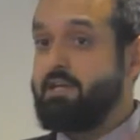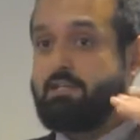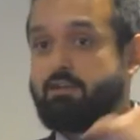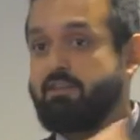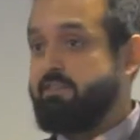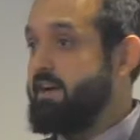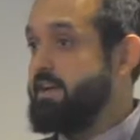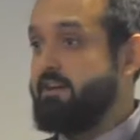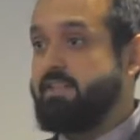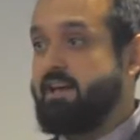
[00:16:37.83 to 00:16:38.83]
You can
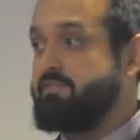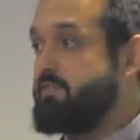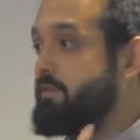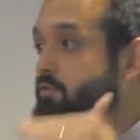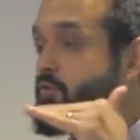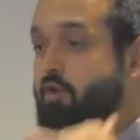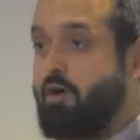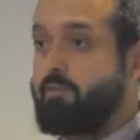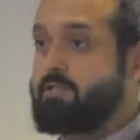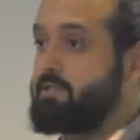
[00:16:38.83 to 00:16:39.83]
find out that from
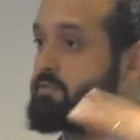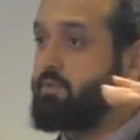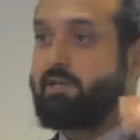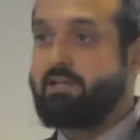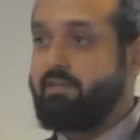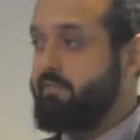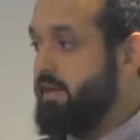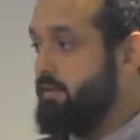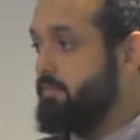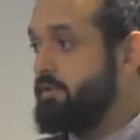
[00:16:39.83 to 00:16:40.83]
WooCommerce. It's readily
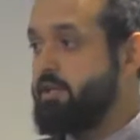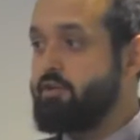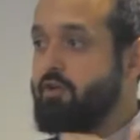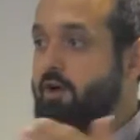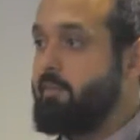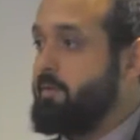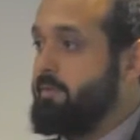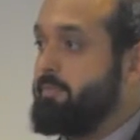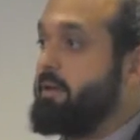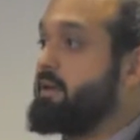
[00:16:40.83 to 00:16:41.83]
available. You know how many
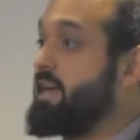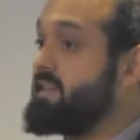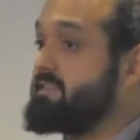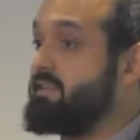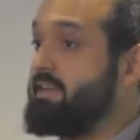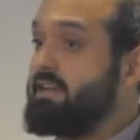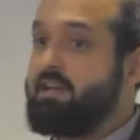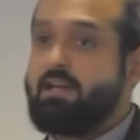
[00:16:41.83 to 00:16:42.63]
people are canceling.